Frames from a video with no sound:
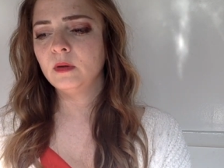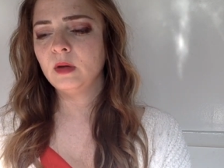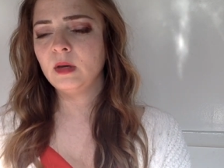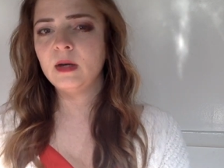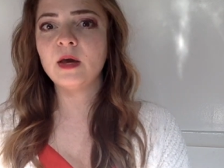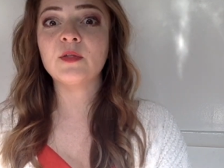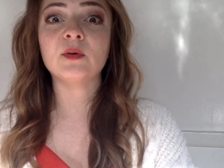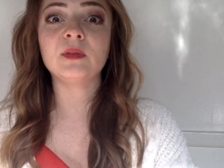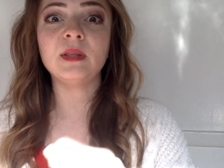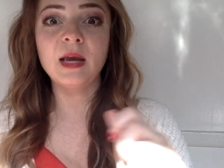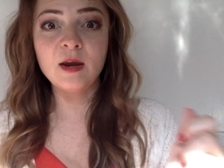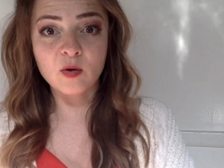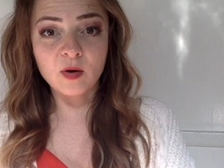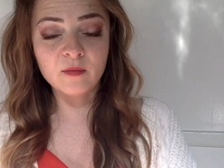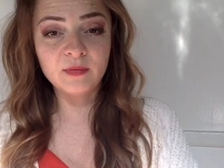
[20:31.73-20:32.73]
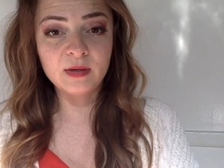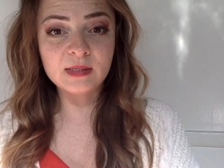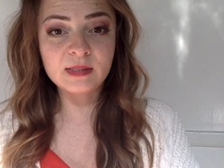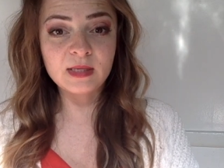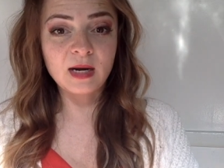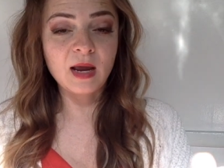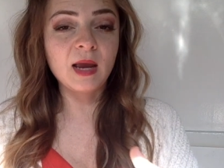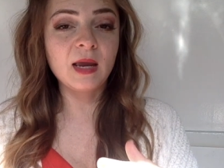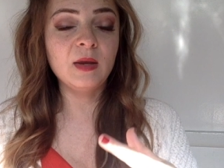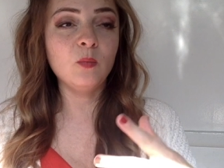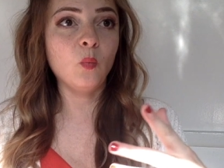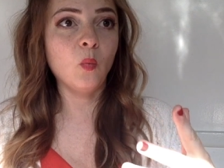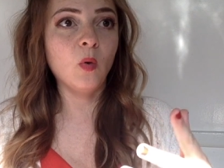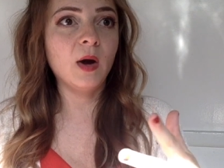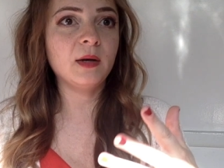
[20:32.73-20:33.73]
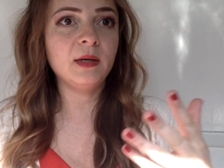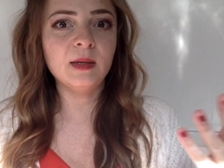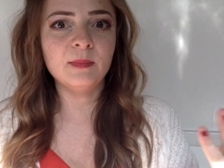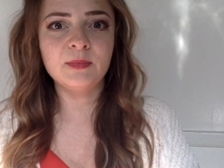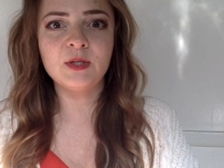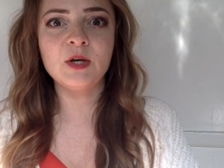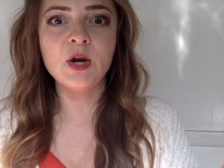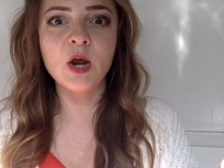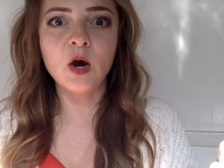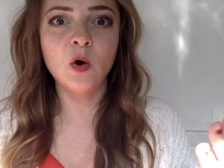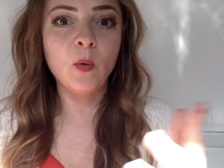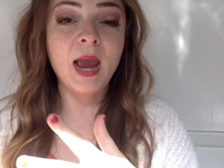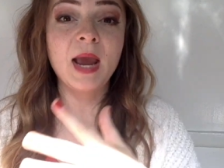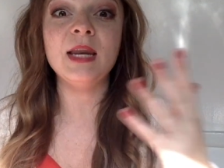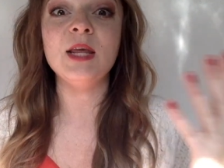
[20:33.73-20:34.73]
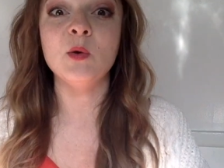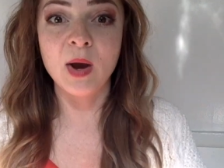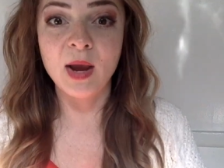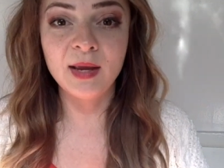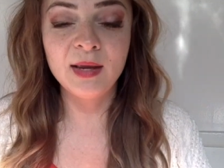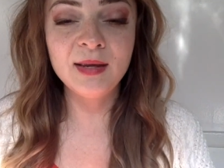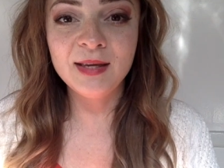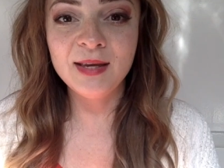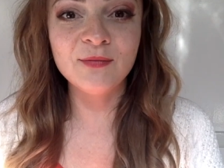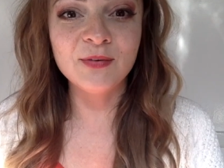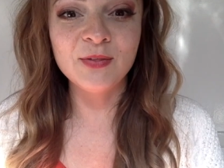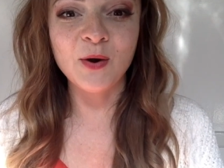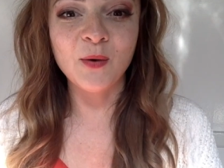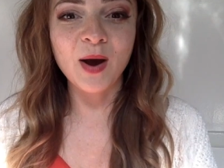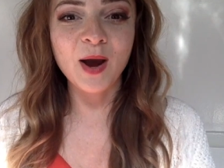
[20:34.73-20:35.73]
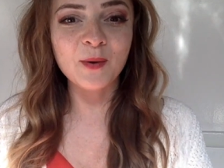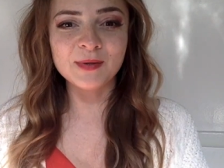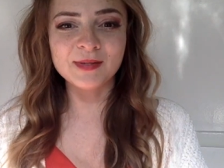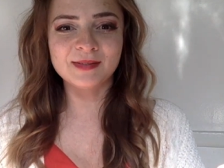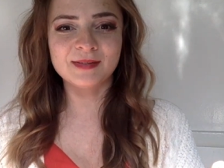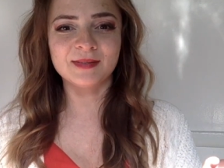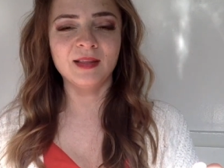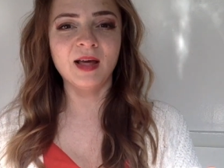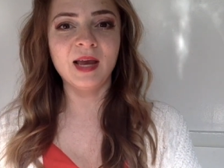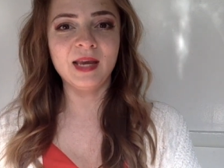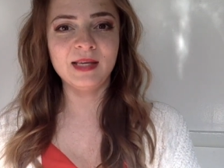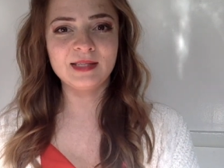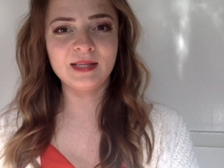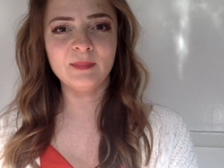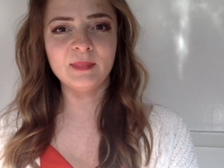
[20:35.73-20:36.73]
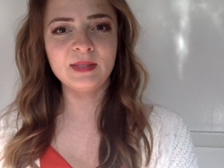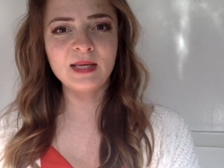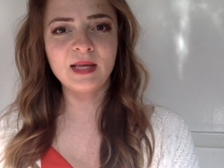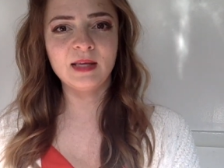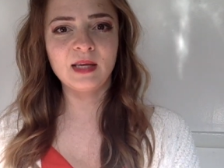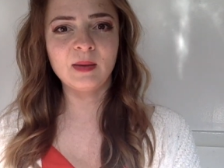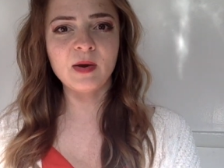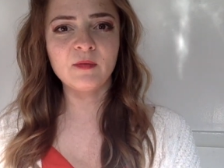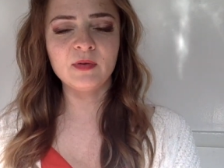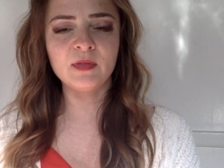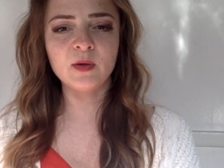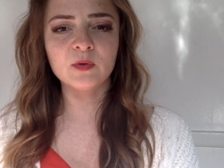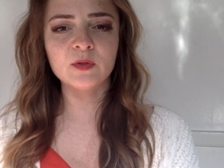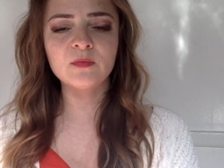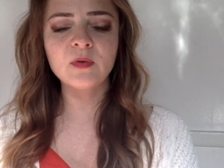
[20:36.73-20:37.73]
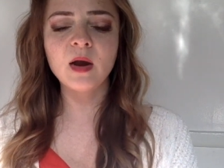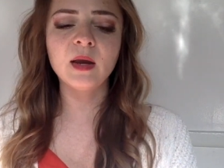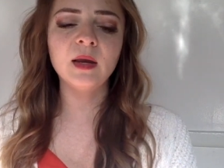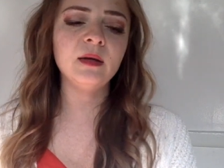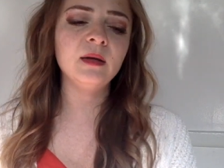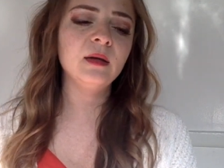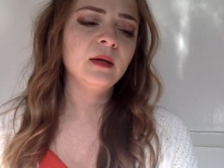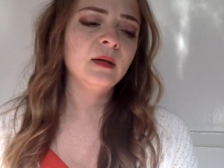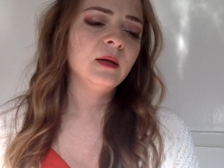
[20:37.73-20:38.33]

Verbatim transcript: another layer of it is that I wanted him to know anyway, even though I was lying to him and telling him everything was fine.